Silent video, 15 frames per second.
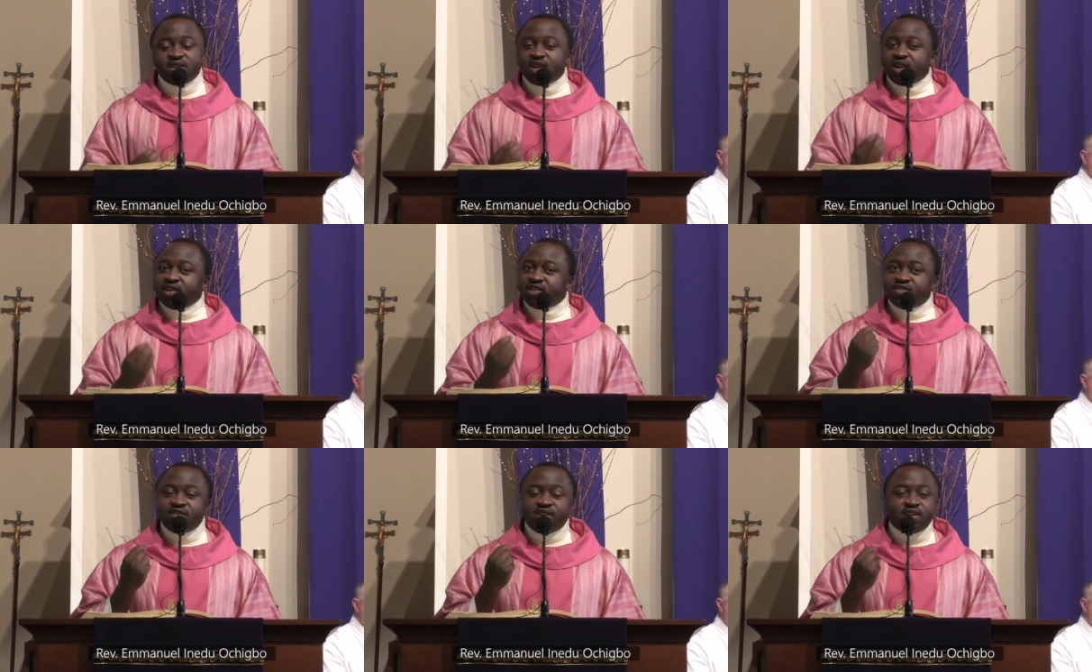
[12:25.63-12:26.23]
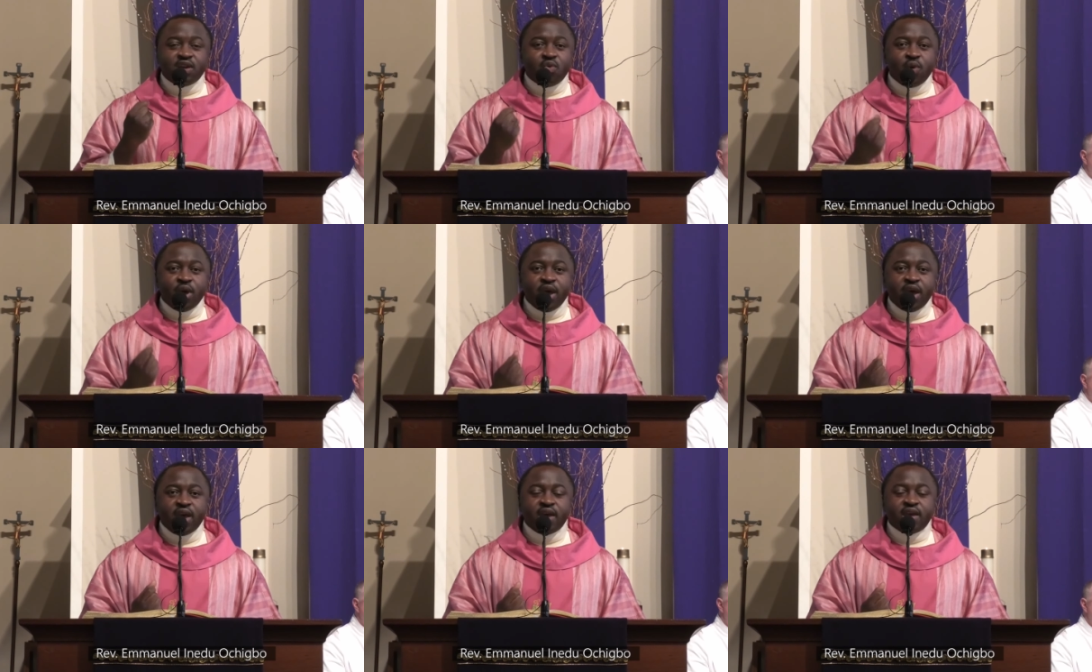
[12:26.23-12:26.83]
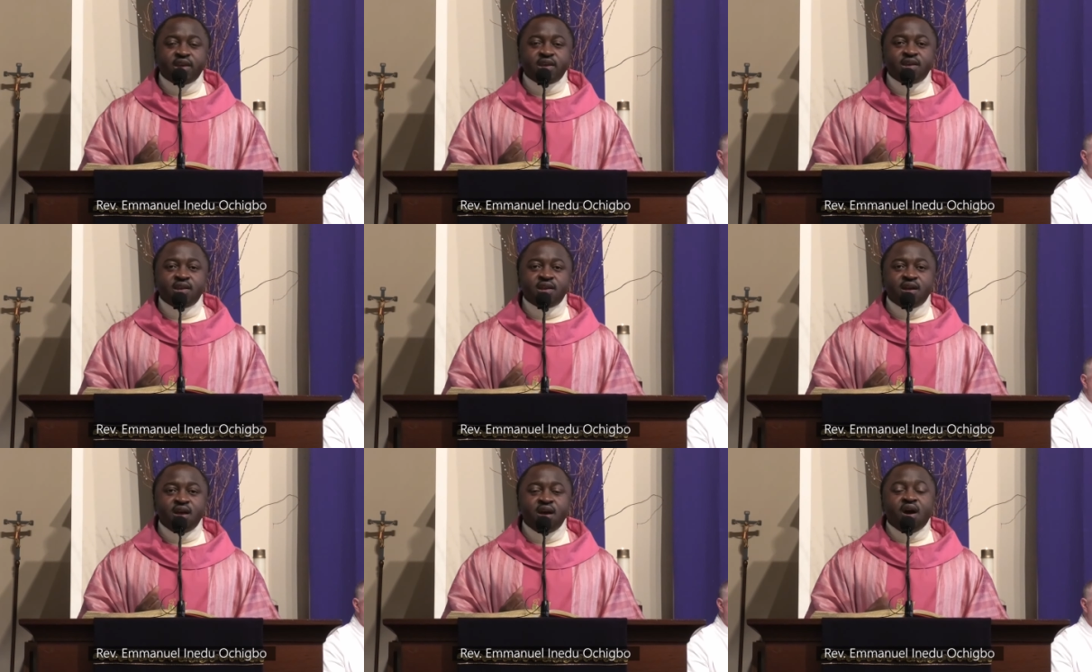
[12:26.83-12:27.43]
it is not a
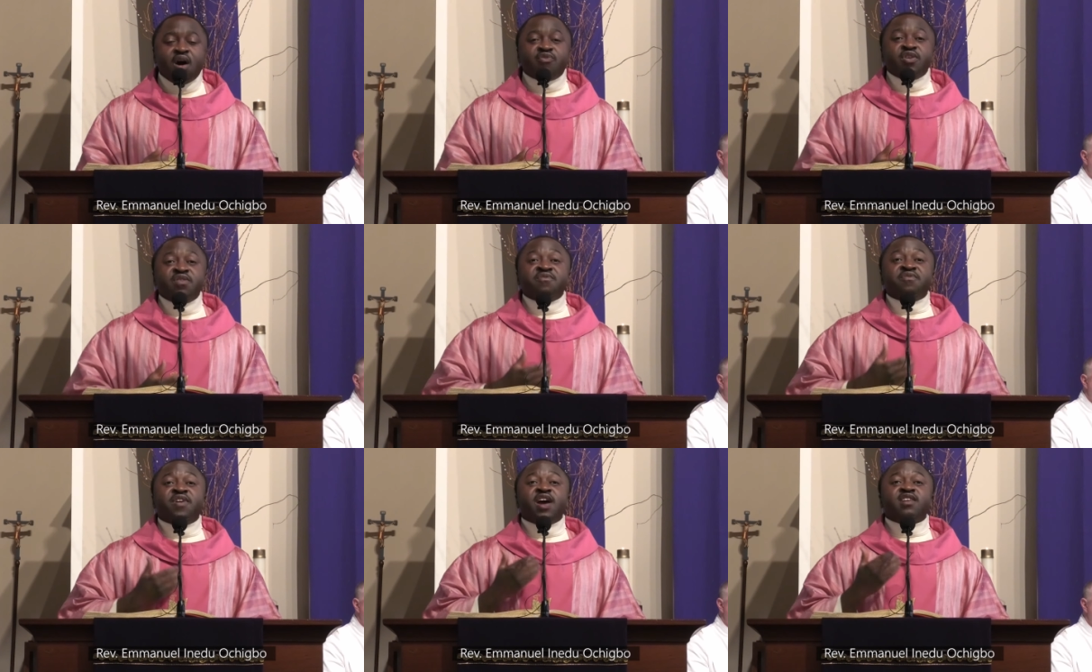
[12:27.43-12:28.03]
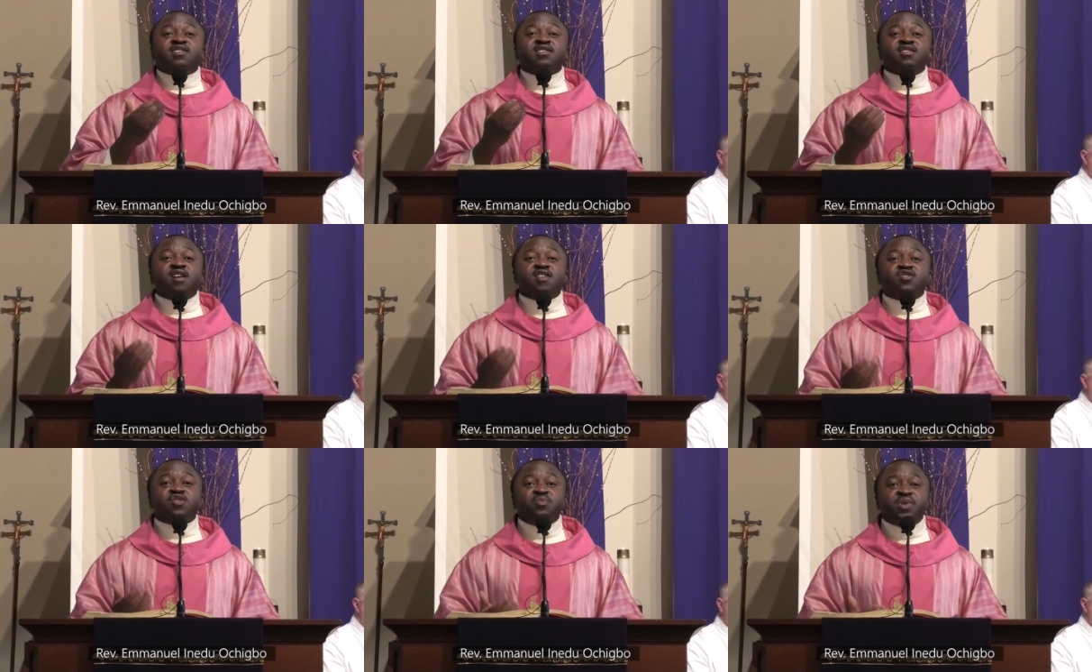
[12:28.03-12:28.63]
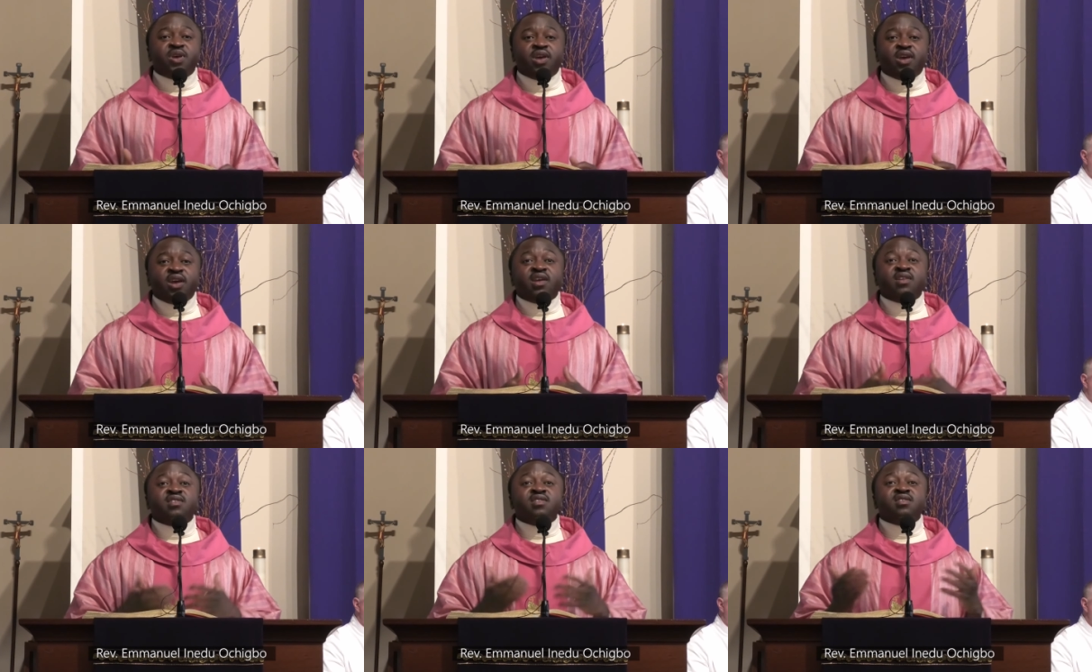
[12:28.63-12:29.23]
way of inviting us to be
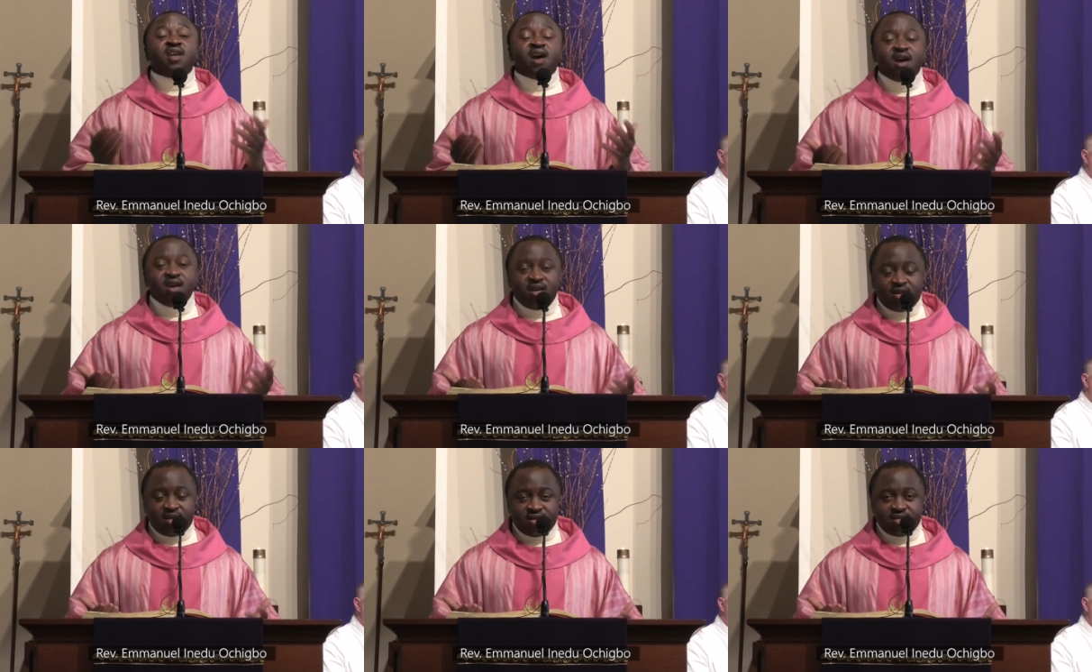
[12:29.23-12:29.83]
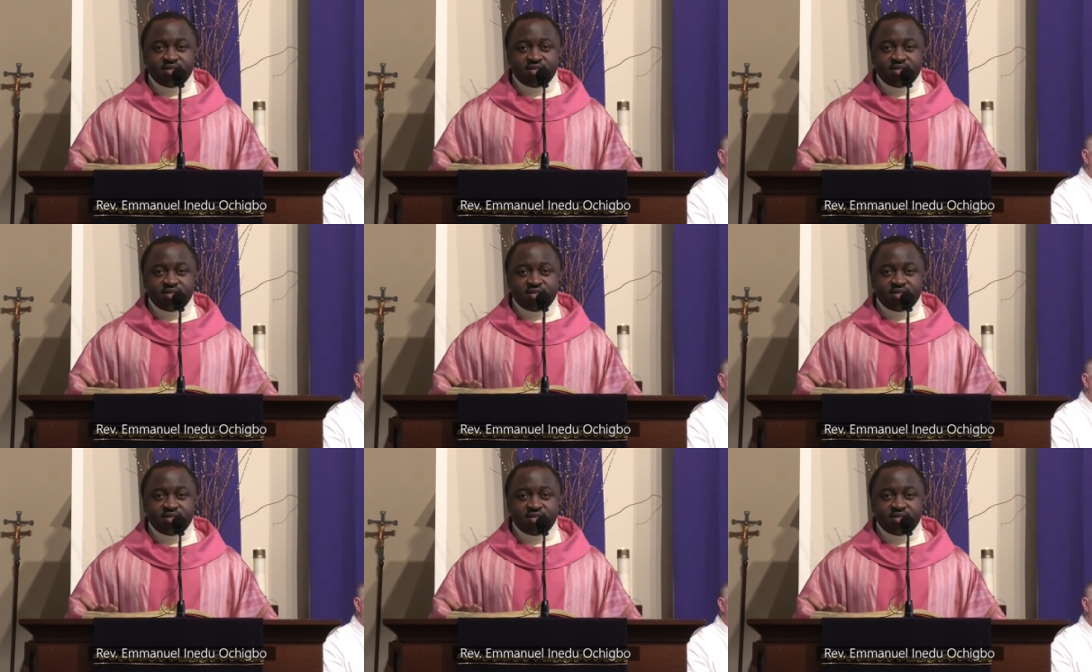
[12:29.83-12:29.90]
in denial.